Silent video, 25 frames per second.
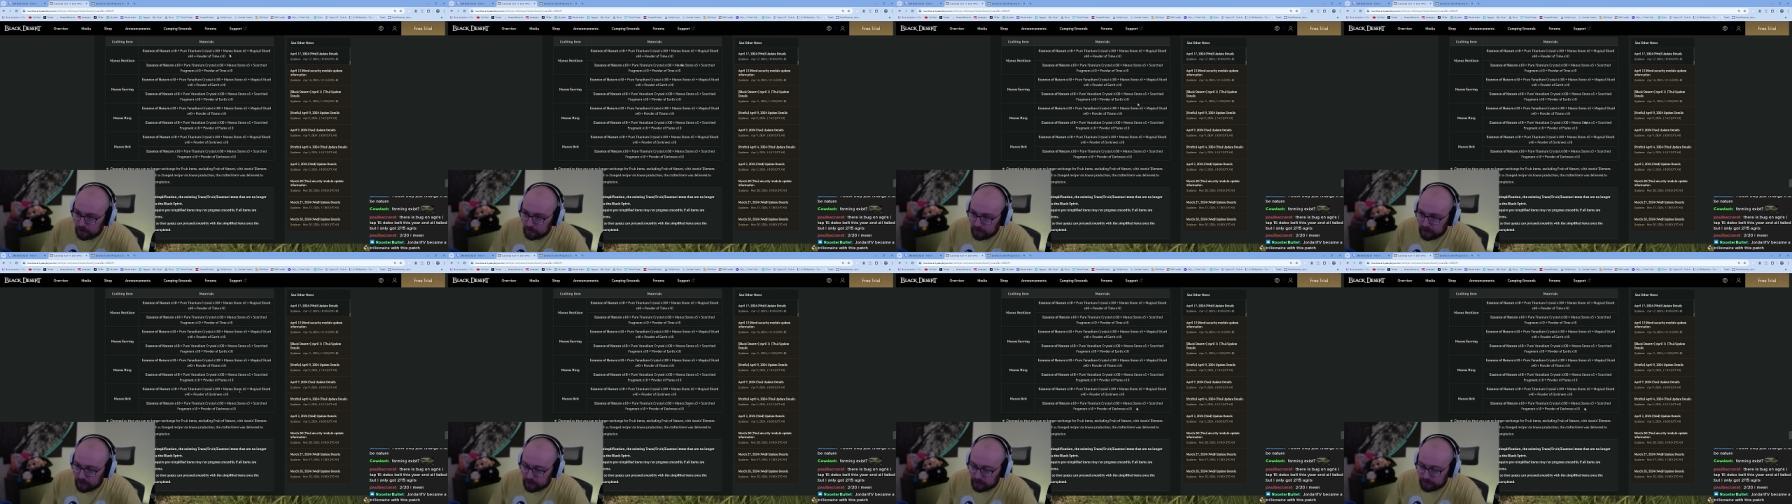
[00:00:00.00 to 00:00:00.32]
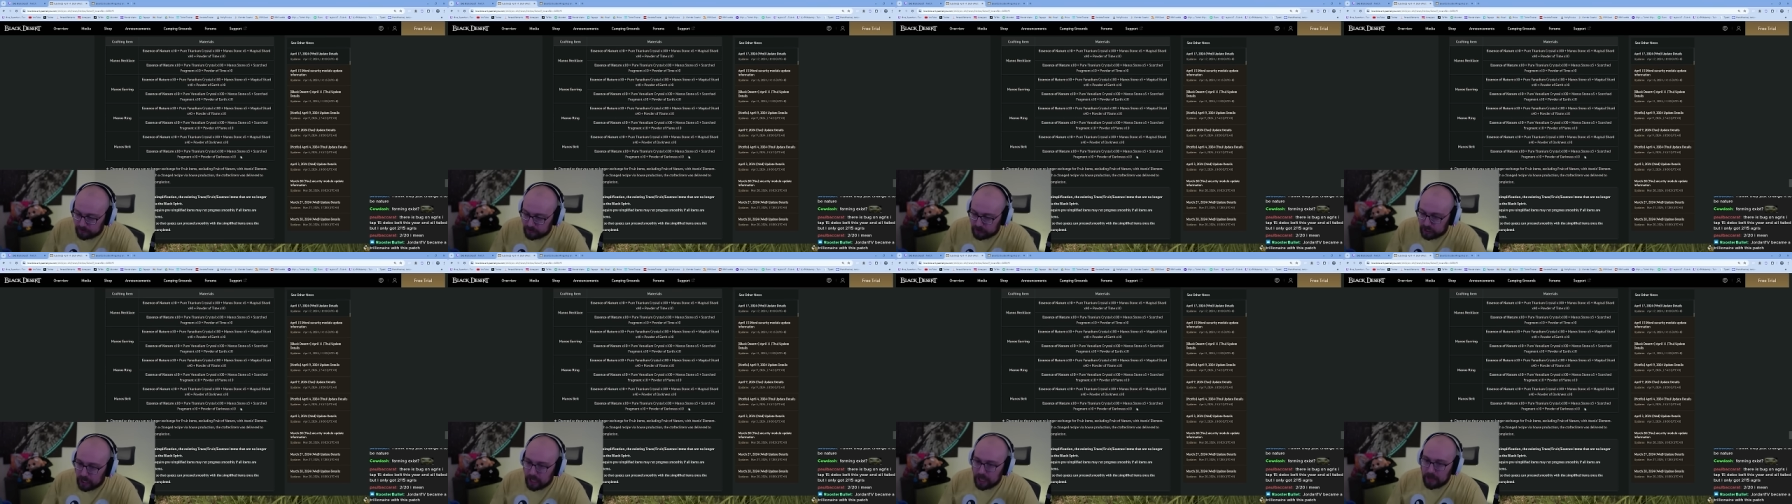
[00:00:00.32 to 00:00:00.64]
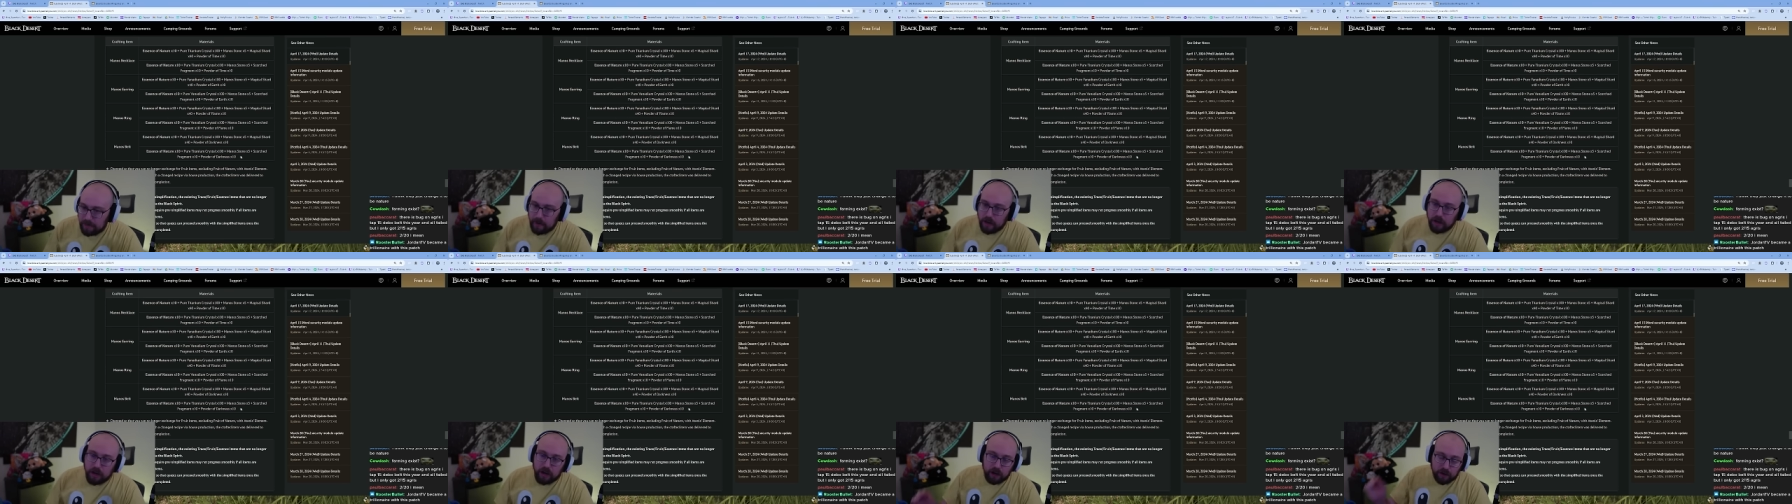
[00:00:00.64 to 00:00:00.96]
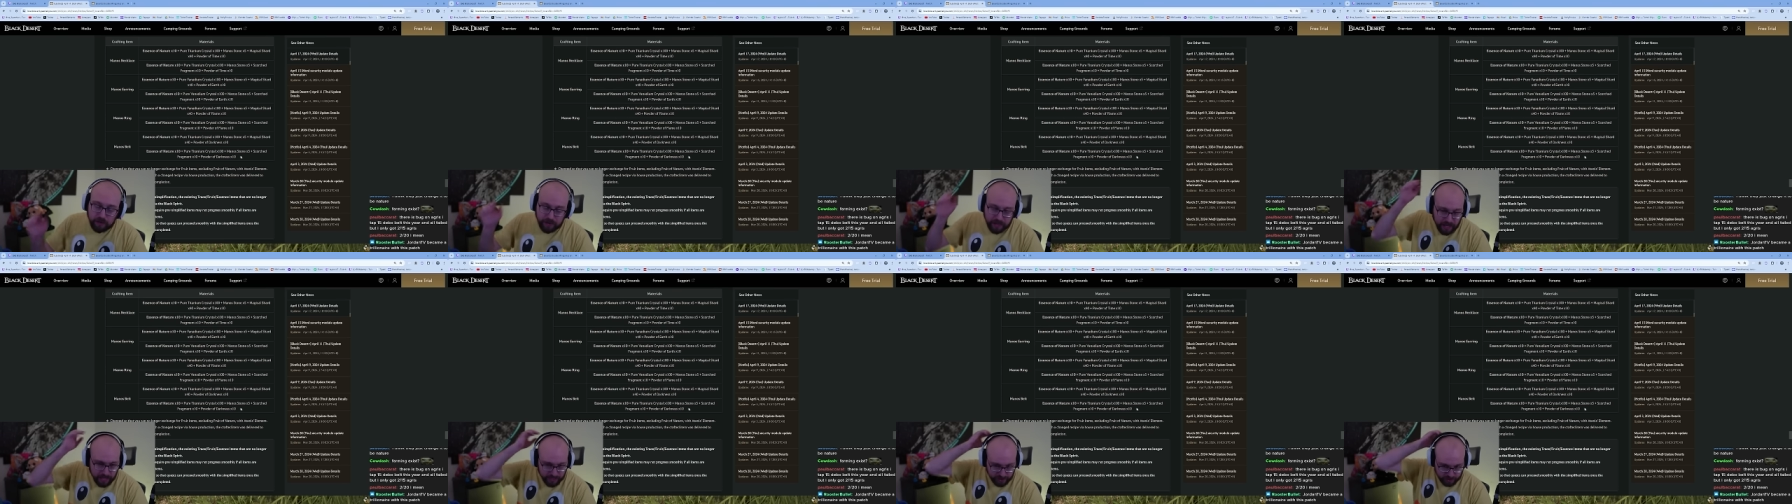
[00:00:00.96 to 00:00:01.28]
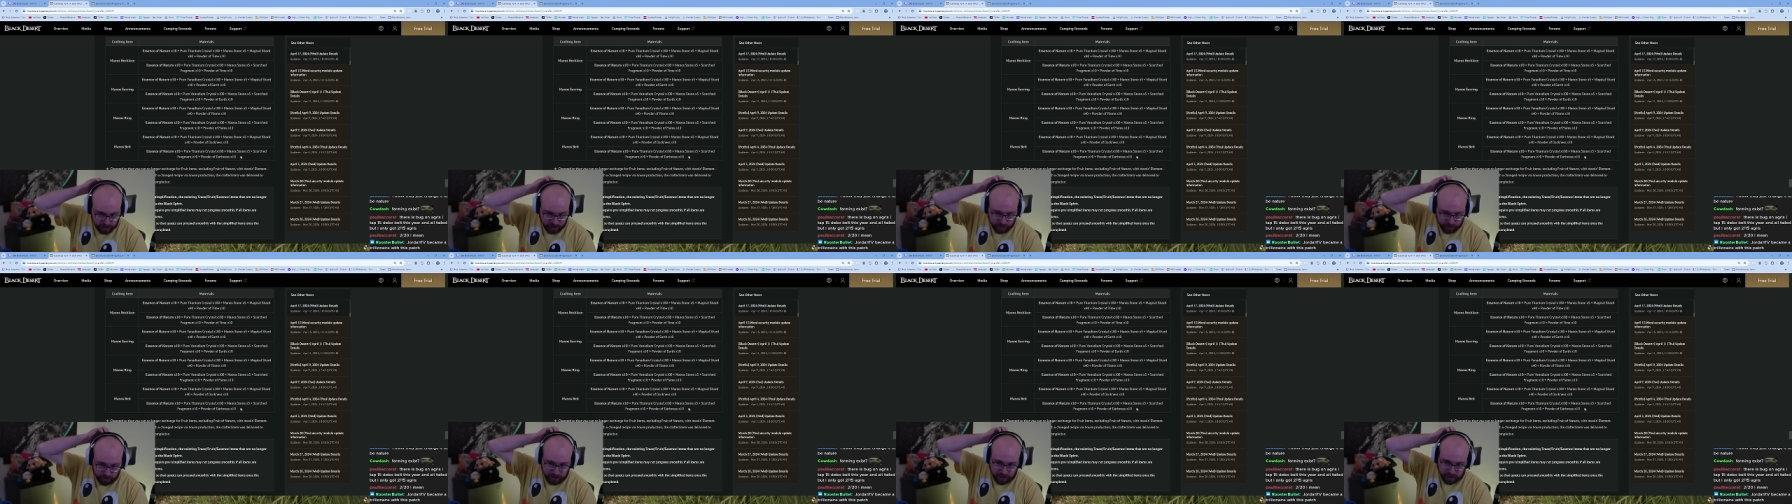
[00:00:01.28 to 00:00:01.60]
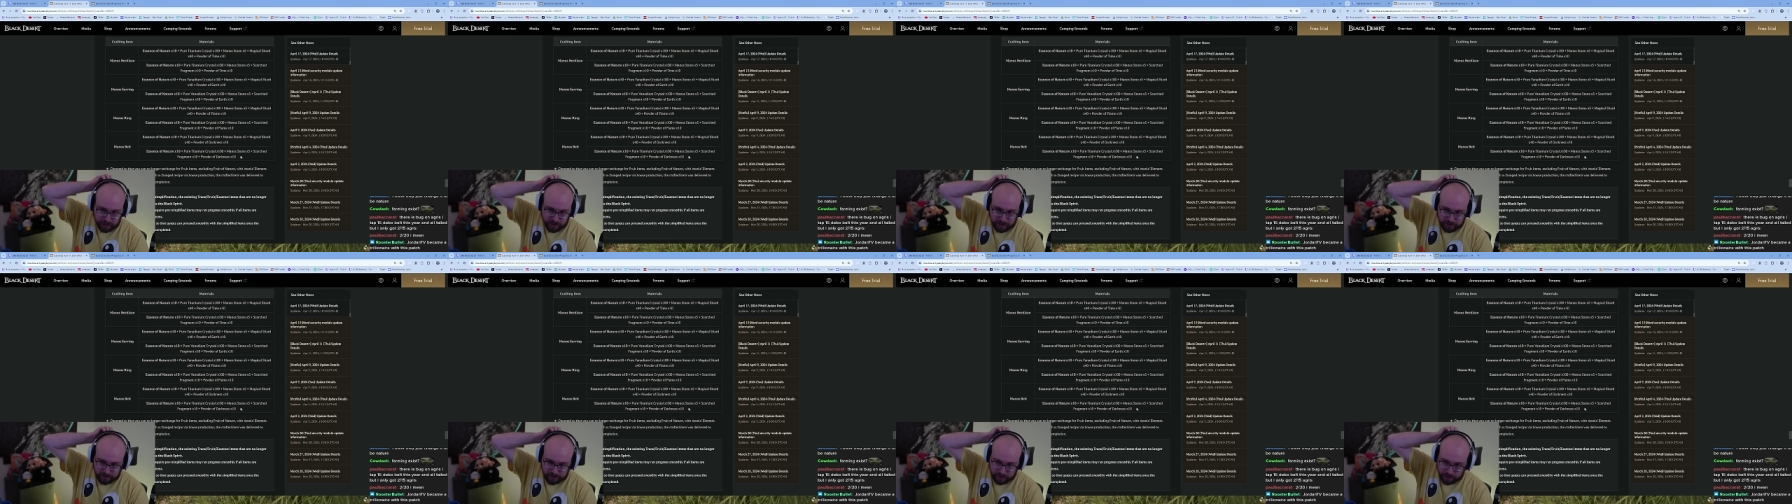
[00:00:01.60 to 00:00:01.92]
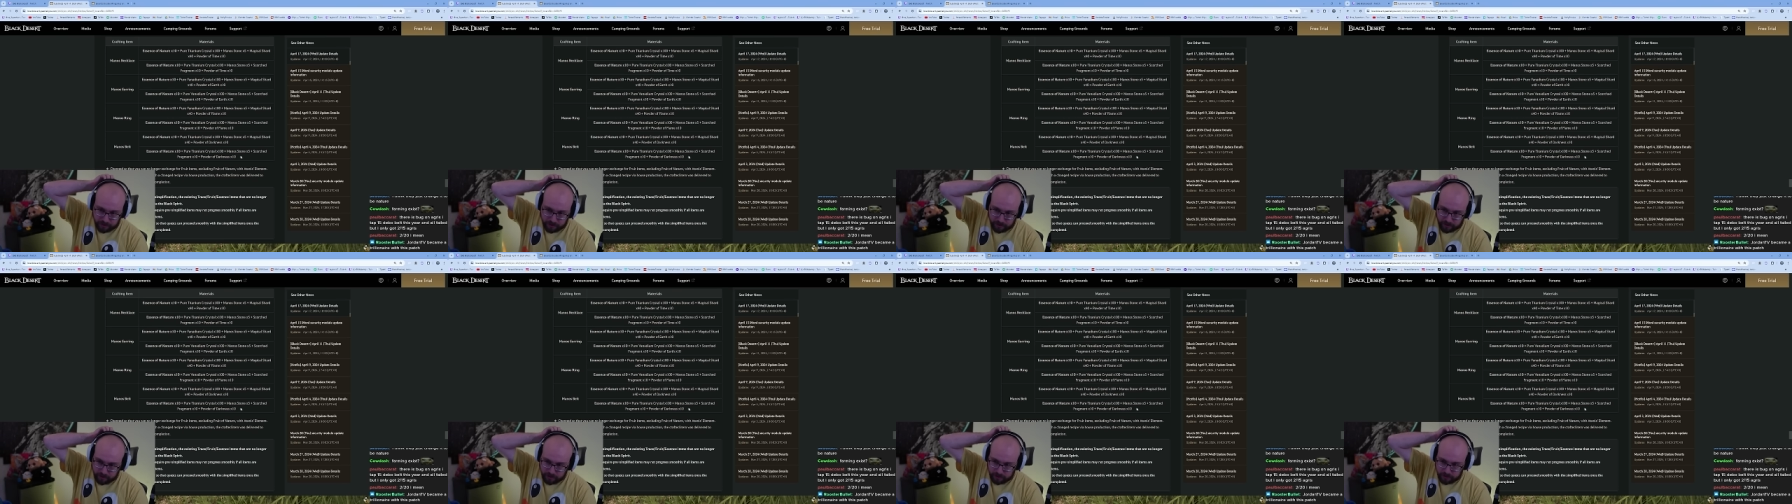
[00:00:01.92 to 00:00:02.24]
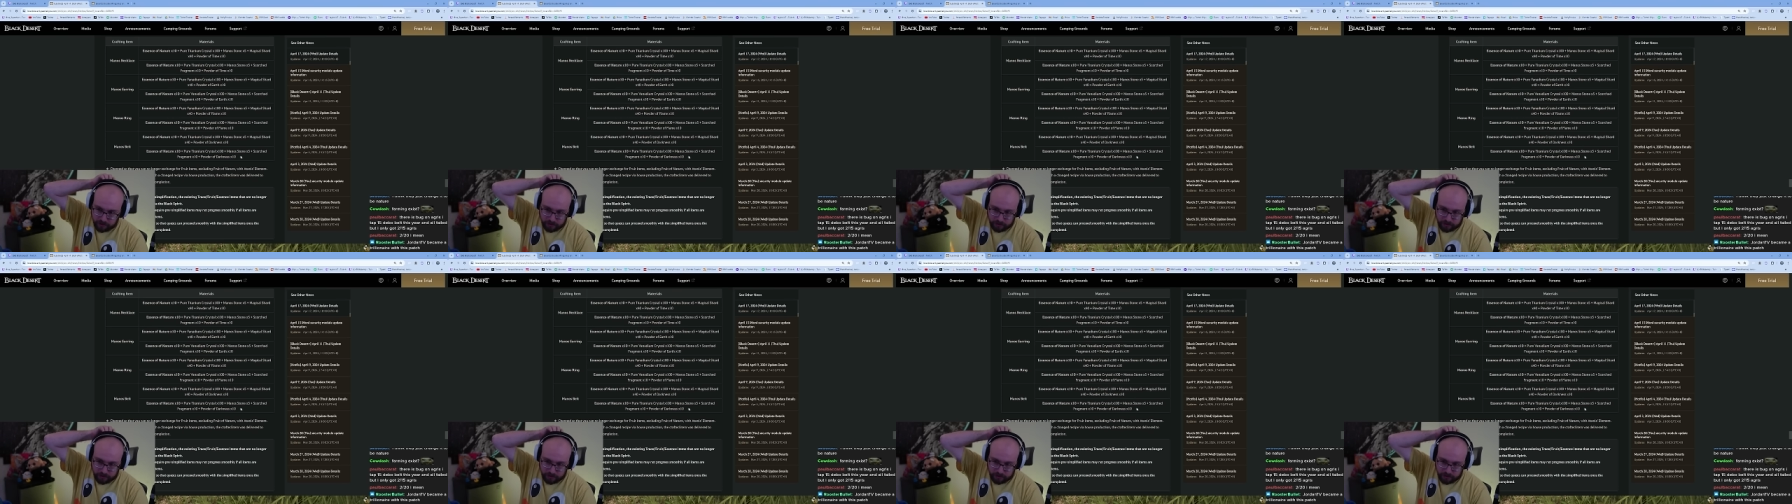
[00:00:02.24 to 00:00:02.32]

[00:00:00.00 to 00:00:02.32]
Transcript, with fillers: Powder of Time. Oh yeah, it's so much easier.